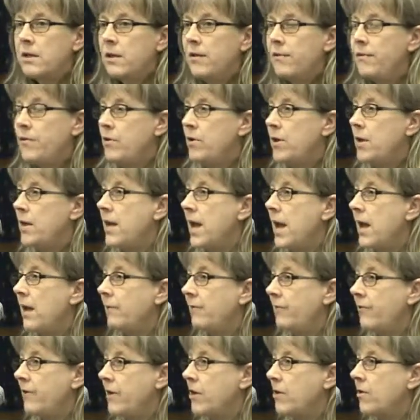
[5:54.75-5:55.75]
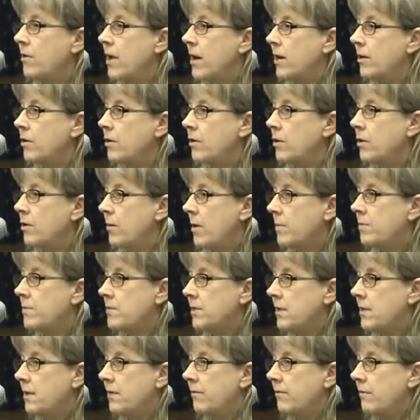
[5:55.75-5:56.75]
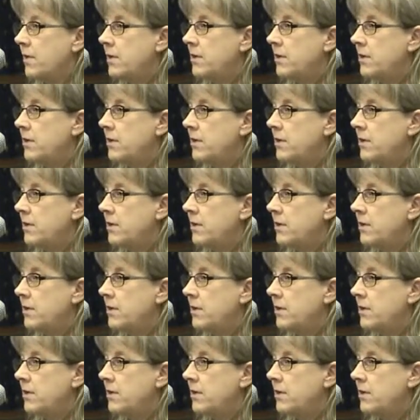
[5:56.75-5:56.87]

if you need help figuring out who your representative